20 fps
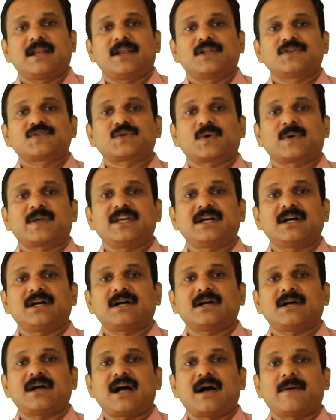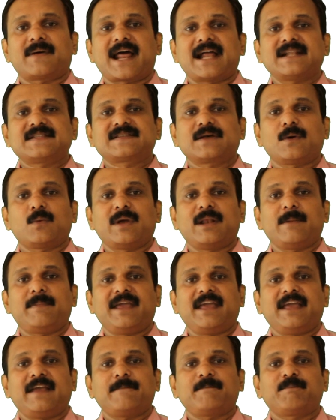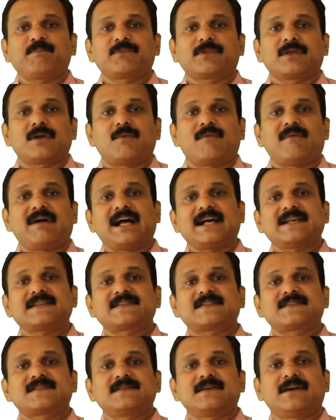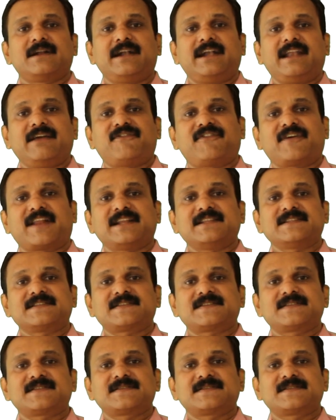So here our answer will be vas deferens.